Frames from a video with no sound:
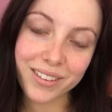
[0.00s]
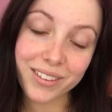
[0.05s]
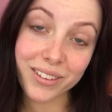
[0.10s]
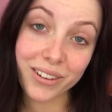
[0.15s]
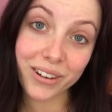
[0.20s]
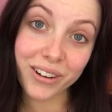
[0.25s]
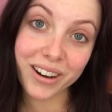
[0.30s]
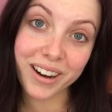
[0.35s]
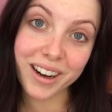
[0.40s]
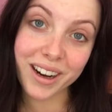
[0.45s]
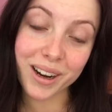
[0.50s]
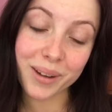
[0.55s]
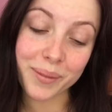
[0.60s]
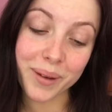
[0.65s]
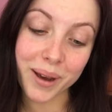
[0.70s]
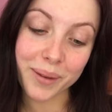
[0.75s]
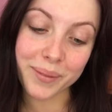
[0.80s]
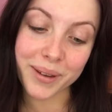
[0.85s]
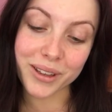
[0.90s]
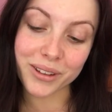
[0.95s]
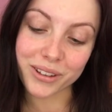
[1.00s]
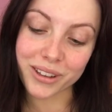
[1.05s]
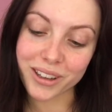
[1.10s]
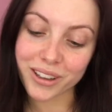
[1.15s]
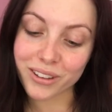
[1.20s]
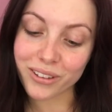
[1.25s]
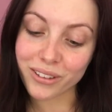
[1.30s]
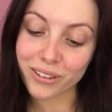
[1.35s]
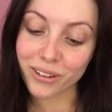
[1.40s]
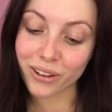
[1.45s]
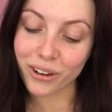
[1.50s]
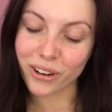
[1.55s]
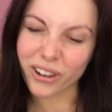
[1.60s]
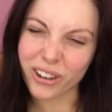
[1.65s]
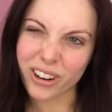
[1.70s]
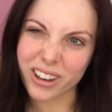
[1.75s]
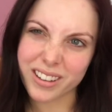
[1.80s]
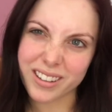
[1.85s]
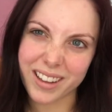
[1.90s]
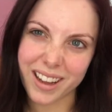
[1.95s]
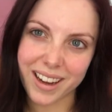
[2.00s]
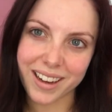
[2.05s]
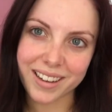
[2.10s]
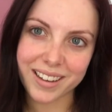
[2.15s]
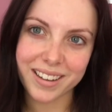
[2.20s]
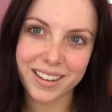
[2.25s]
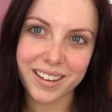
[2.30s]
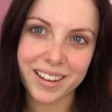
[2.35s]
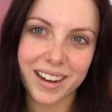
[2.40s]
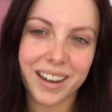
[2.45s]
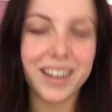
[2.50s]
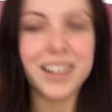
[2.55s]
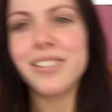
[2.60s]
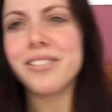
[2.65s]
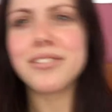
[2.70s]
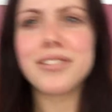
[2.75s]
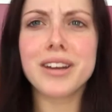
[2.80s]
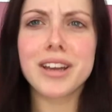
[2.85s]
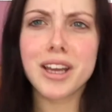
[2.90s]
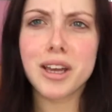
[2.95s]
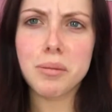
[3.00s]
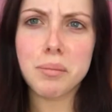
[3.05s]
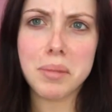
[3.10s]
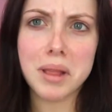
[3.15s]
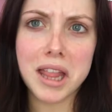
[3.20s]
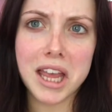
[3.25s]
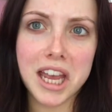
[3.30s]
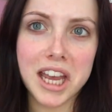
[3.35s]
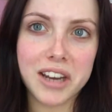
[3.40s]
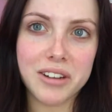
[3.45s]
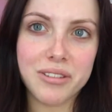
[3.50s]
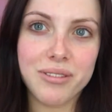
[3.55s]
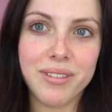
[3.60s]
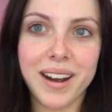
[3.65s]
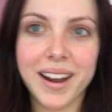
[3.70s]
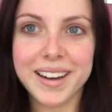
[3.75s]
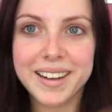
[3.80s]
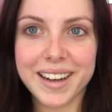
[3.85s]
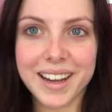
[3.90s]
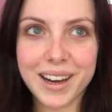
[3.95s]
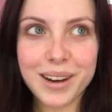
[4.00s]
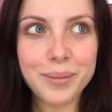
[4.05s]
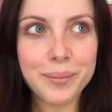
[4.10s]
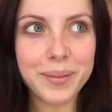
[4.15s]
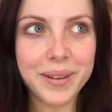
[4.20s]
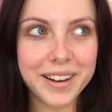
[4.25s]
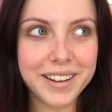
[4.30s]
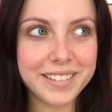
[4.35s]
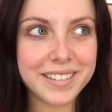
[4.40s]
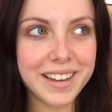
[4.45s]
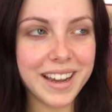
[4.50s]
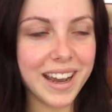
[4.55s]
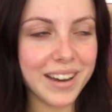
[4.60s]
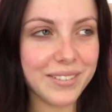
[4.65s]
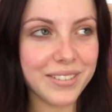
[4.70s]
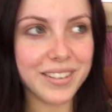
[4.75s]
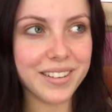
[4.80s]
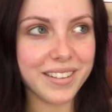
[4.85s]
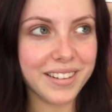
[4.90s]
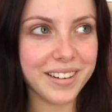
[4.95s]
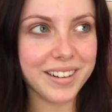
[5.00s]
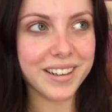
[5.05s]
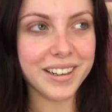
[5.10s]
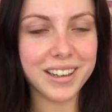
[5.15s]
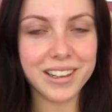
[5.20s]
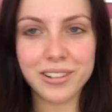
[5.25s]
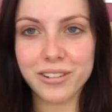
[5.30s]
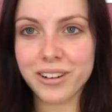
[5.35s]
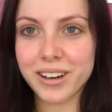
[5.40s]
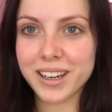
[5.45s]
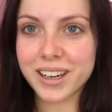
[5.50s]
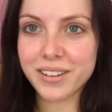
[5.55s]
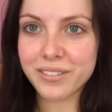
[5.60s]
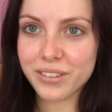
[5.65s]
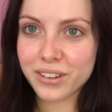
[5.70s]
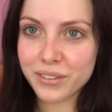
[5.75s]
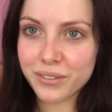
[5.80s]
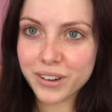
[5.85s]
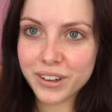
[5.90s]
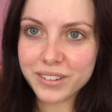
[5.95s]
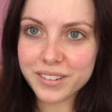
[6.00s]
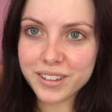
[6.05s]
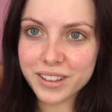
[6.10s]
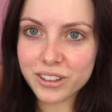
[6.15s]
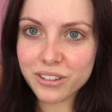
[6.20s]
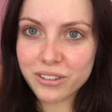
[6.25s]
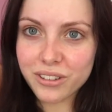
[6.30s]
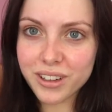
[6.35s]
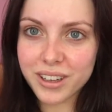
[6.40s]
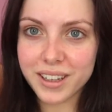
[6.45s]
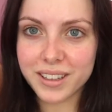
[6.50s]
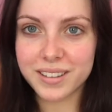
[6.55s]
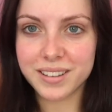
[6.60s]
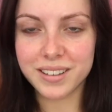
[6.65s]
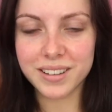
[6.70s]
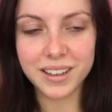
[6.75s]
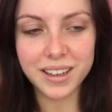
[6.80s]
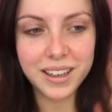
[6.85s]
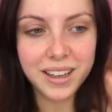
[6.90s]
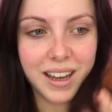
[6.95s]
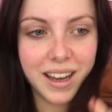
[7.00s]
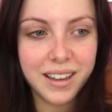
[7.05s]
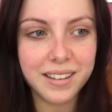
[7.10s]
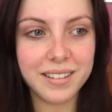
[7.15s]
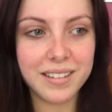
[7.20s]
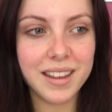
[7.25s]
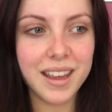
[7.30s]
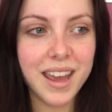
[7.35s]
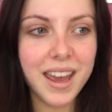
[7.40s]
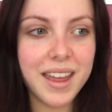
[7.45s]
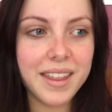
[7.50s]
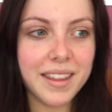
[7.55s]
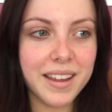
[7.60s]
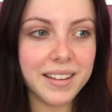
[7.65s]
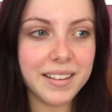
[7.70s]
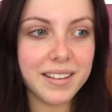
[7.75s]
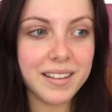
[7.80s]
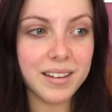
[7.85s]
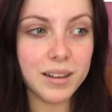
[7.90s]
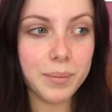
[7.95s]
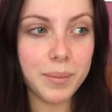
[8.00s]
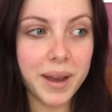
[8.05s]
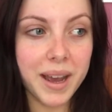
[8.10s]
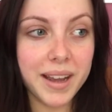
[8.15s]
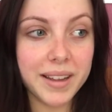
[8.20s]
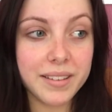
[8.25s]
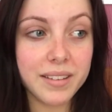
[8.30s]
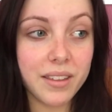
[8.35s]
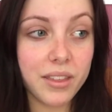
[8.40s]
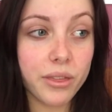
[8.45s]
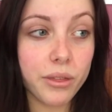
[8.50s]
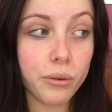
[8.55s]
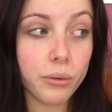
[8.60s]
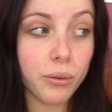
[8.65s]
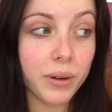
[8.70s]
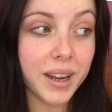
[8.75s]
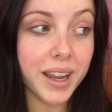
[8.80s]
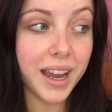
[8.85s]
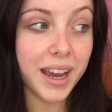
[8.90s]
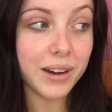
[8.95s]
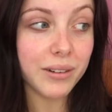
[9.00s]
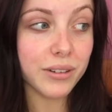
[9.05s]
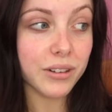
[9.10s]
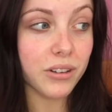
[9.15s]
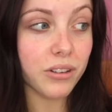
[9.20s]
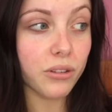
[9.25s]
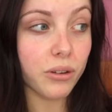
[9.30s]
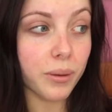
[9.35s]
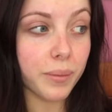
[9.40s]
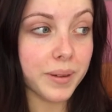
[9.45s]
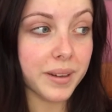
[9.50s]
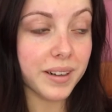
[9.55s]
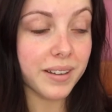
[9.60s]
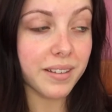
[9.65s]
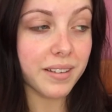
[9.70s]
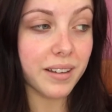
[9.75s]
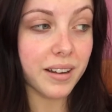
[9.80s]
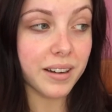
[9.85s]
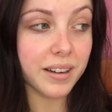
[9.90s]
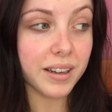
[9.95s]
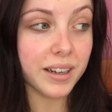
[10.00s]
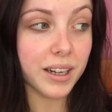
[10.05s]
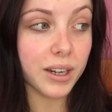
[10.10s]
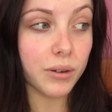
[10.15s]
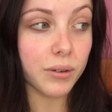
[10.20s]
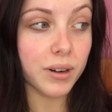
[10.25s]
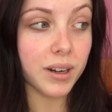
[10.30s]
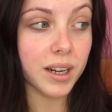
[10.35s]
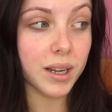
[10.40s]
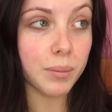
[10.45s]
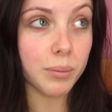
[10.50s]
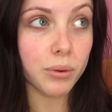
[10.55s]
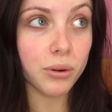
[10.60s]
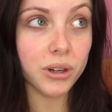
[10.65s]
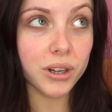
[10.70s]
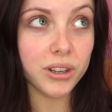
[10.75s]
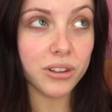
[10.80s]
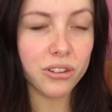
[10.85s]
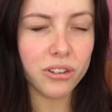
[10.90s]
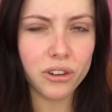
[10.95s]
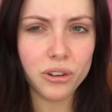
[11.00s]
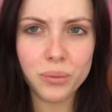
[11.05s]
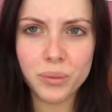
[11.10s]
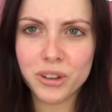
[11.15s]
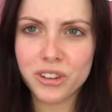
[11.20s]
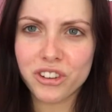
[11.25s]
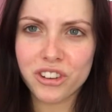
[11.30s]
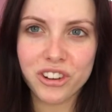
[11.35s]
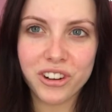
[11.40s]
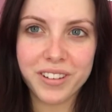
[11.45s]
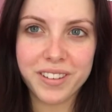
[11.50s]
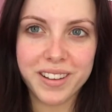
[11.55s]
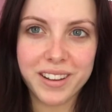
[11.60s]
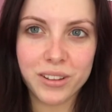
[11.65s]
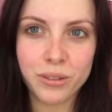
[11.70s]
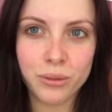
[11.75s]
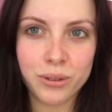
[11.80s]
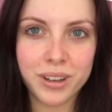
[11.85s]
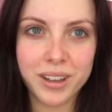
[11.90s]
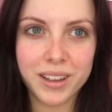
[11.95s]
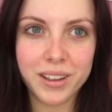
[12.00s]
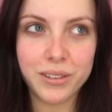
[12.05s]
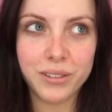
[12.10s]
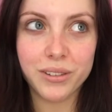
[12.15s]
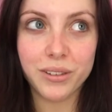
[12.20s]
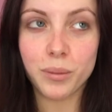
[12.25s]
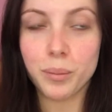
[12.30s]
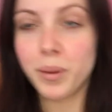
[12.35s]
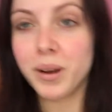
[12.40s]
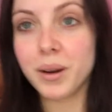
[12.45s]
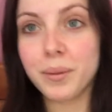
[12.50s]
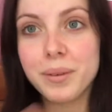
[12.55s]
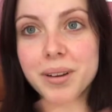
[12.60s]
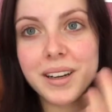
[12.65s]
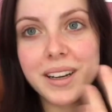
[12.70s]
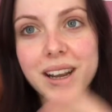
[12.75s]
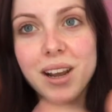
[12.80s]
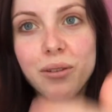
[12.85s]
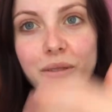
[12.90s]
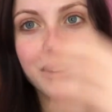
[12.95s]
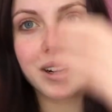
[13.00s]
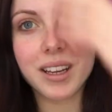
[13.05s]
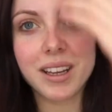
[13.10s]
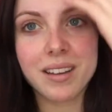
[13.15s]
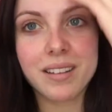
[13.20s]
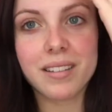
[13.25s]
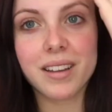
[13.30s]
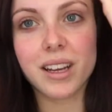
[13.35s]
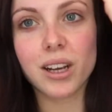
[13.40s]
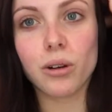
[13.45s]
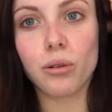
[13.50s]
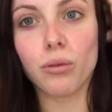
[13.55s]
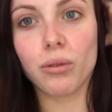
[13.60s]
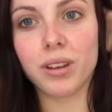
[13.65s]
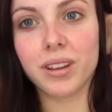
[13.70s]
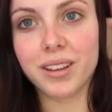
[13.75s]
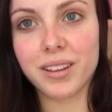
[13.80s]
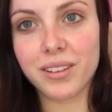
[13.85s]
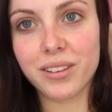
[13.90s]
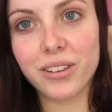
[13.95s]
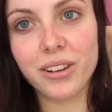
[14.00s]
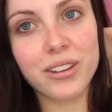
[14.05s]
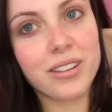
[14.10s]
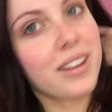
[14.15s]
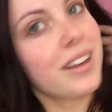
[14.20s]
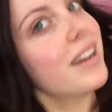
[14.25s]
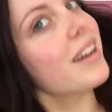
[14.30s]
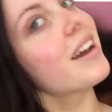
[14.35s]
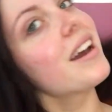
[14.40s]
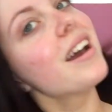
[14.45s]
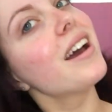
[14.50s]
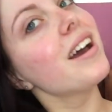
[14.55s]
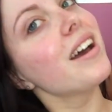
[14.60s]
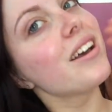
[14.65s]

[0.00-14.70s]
Sorry about me looking so like kind of bleh right now, but I haven't started getting ready for the valedictory dinner yet. That's in about 3 hours, so I'm gonna start getting ready pretty soon, which I know sounds ridiculous, but I'm gonna get ready like really slowly.